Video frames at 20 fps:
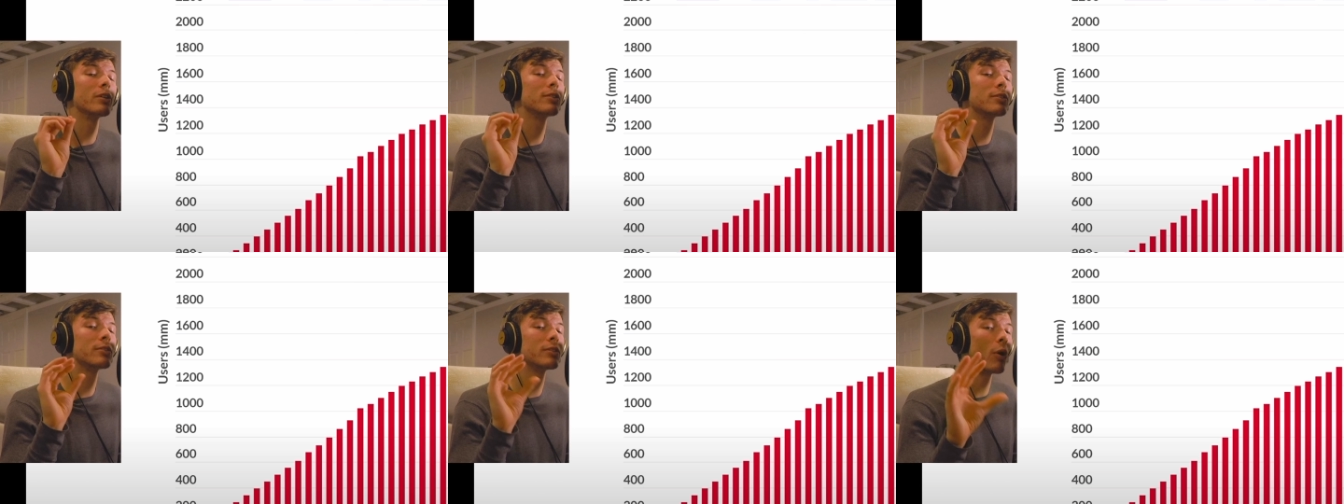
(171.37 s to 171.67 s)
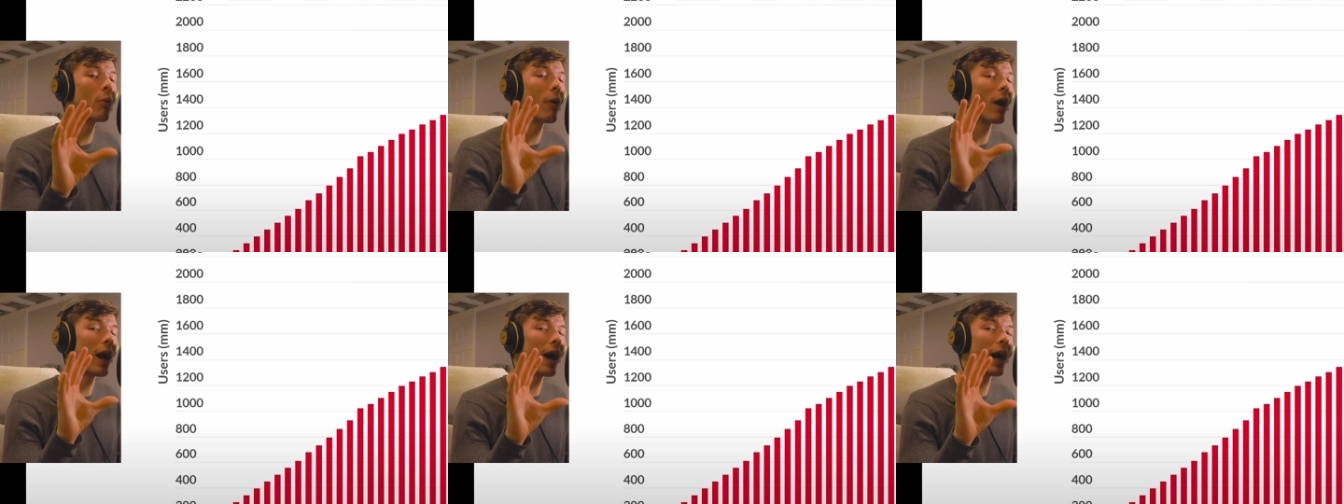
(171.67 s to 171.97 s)

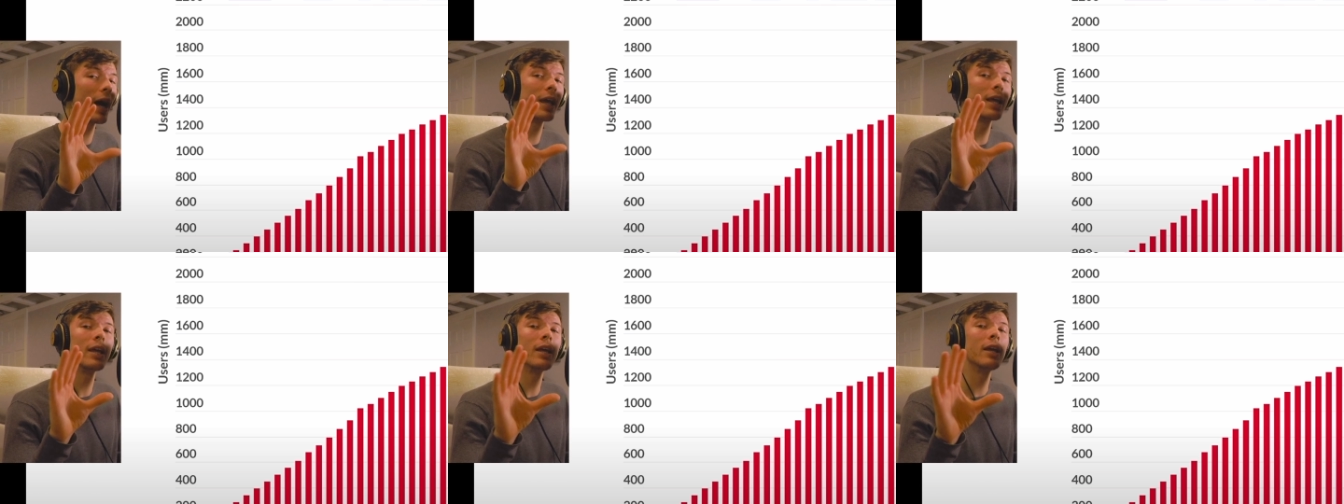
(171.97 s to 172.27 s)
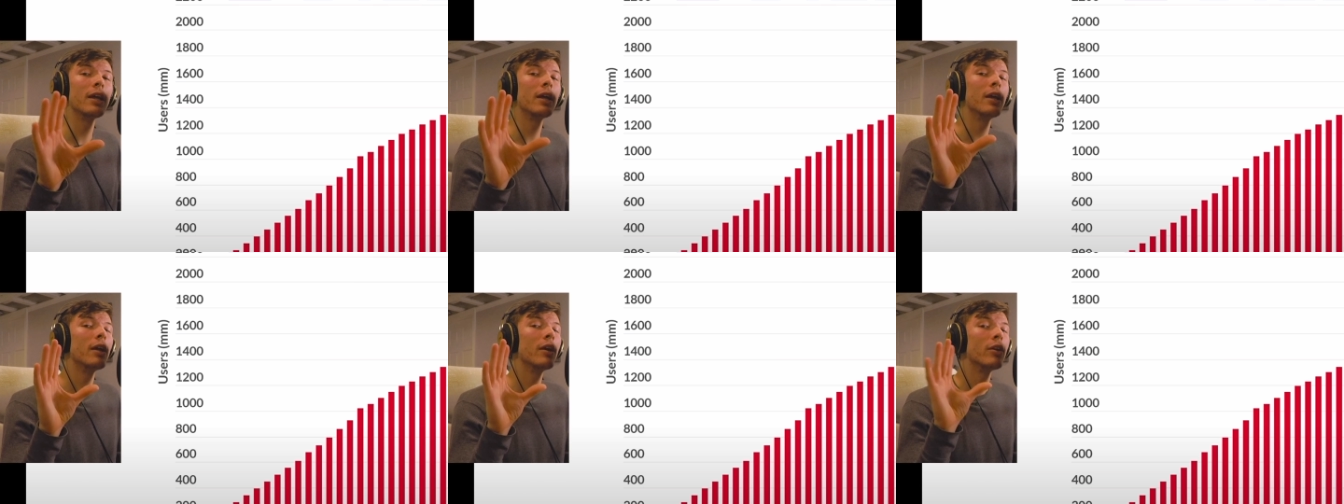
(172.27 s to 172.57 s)
so high
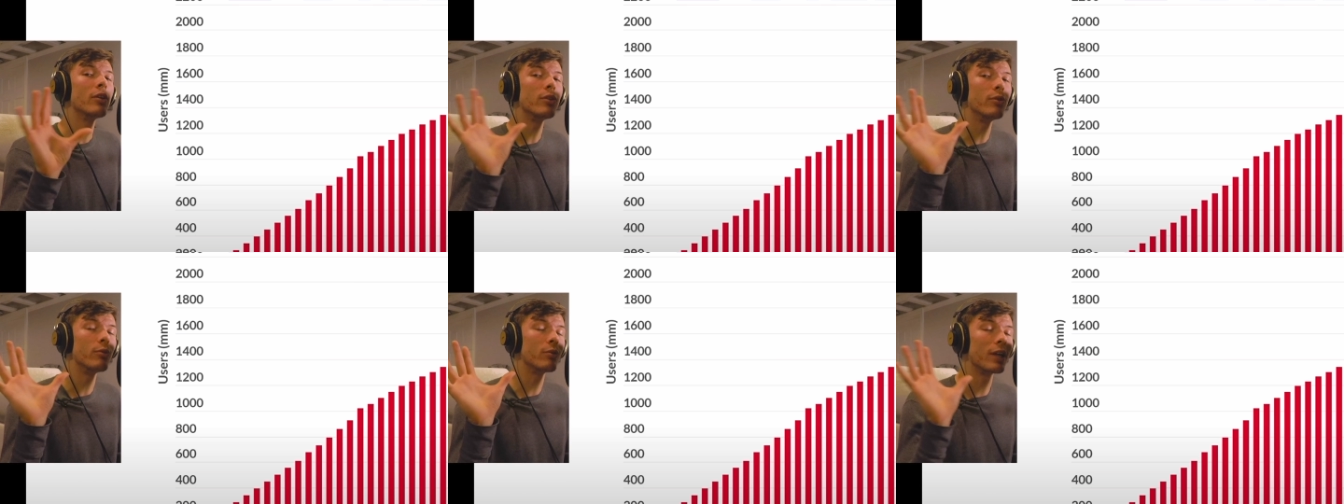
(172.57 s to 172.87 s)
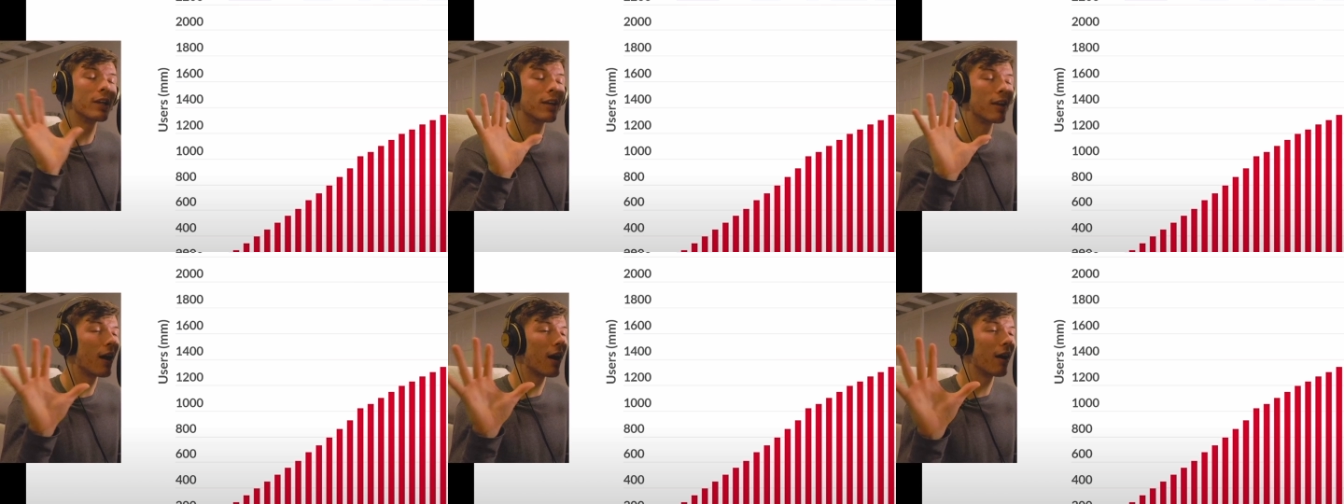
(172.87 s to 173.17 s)
you
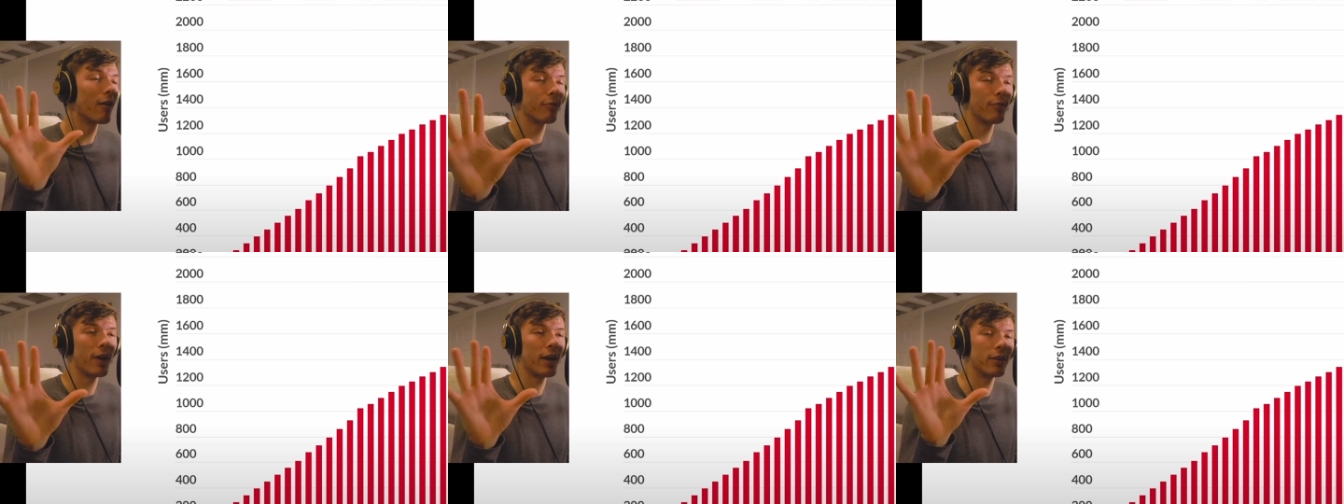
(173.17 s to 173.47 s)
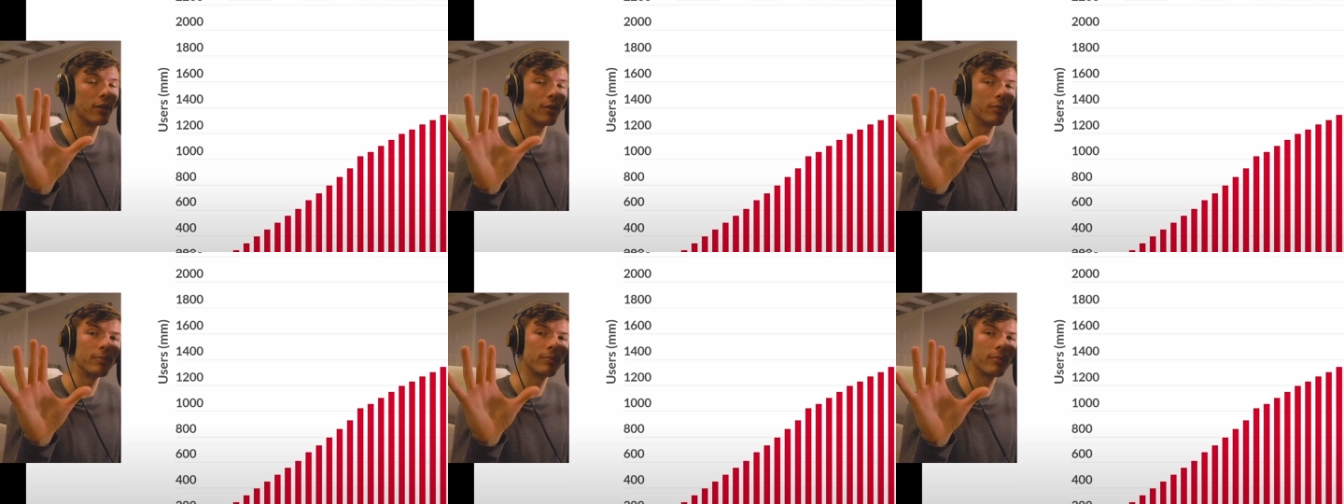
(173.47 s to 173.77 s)
cannot
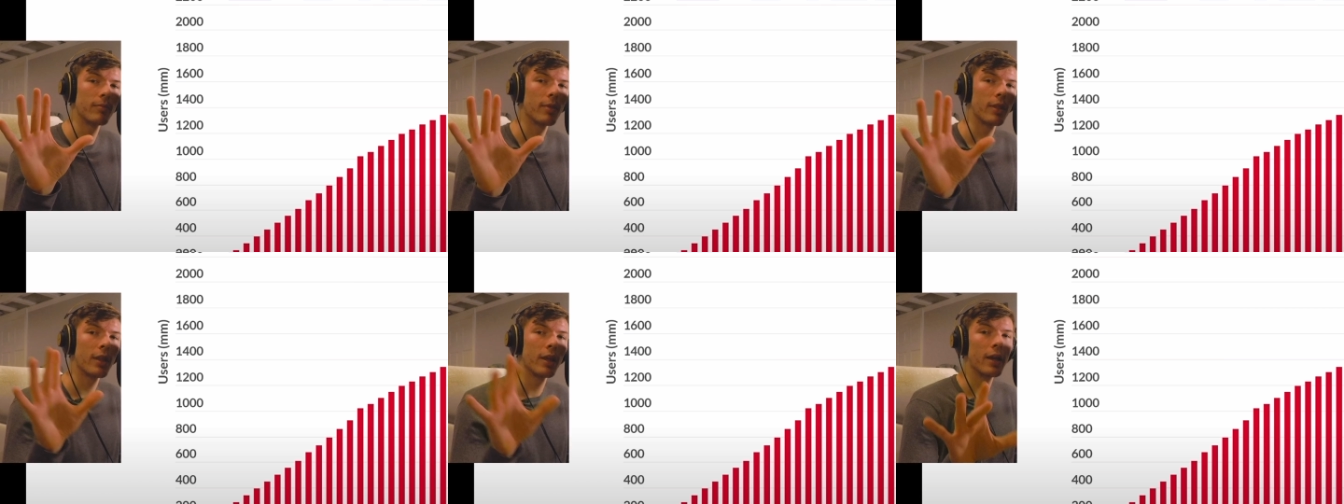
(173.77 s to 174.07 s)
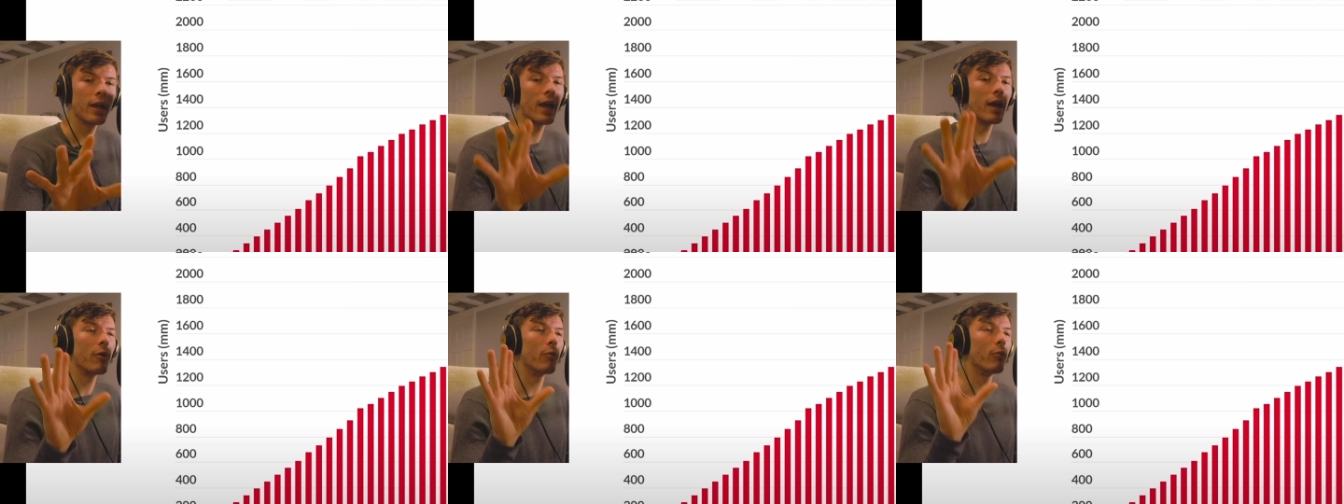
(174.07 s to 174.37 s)
fathom.
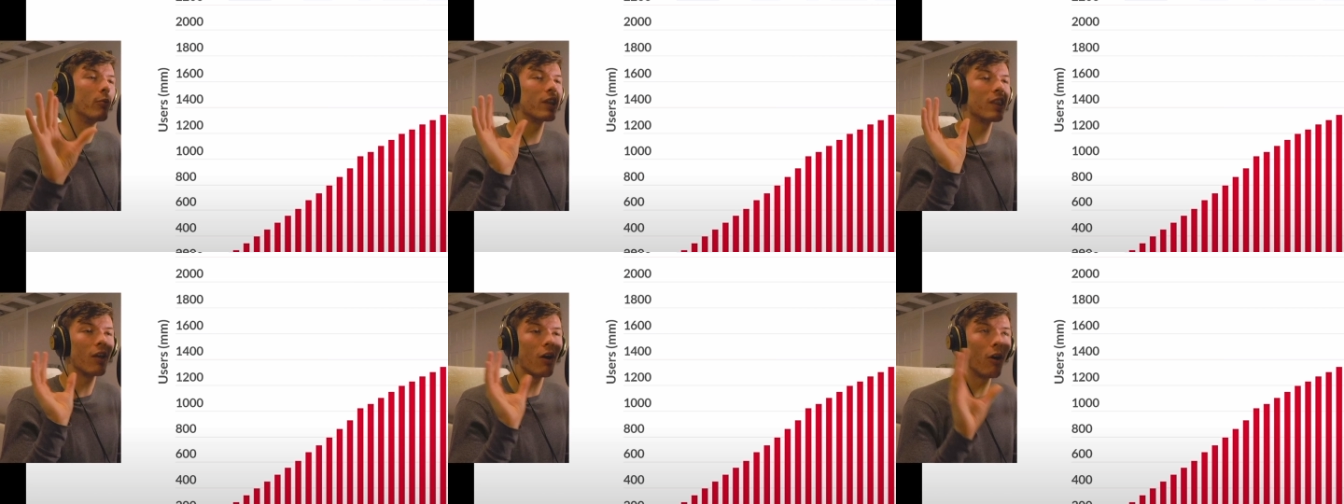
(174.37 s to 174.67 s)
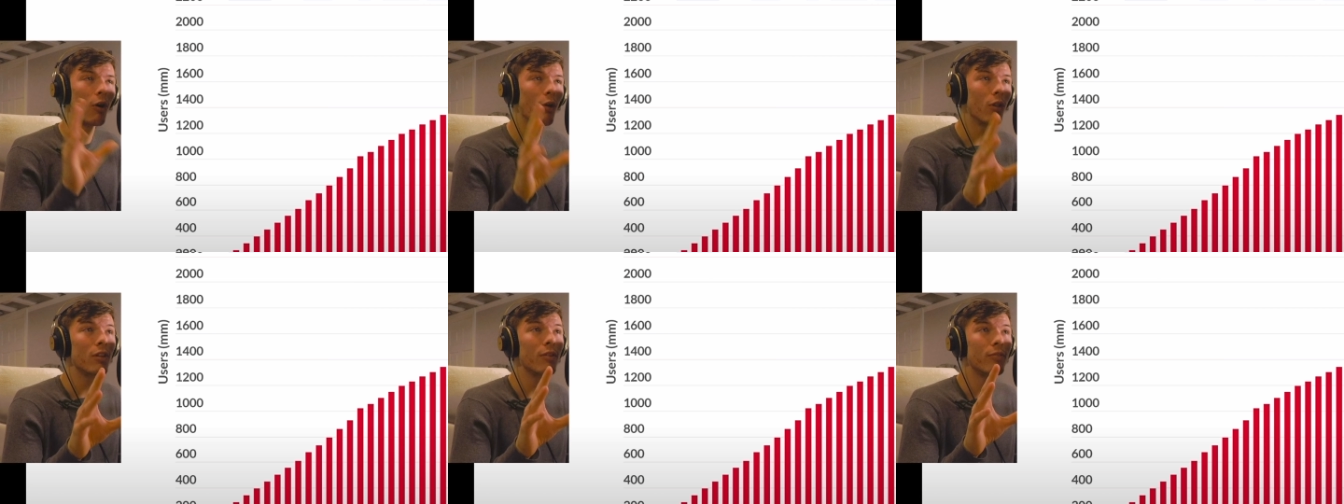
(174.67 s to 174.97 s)
With
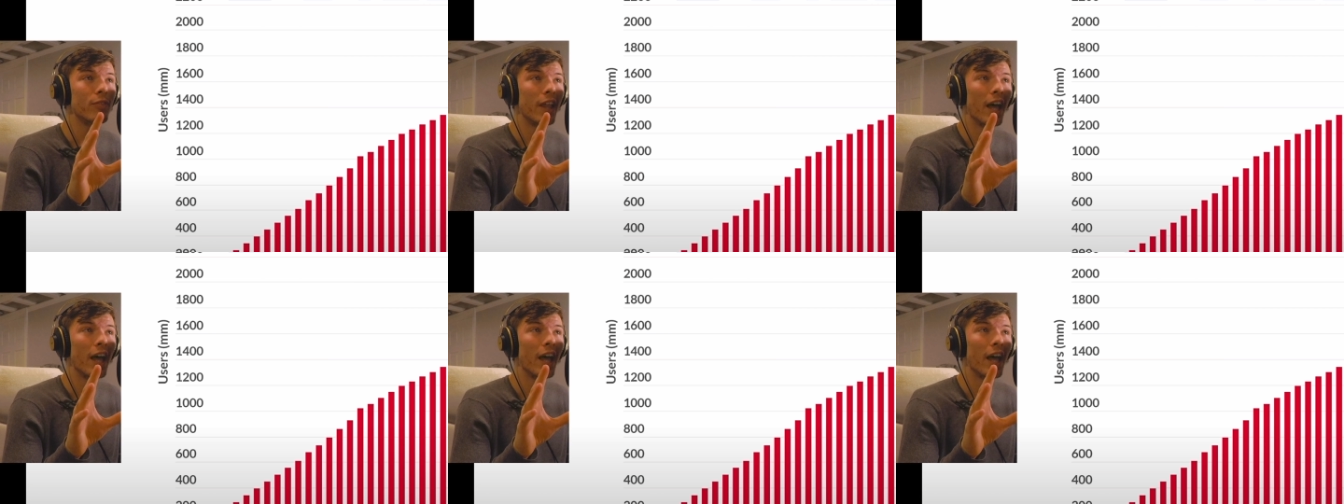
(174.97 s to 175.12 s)
all of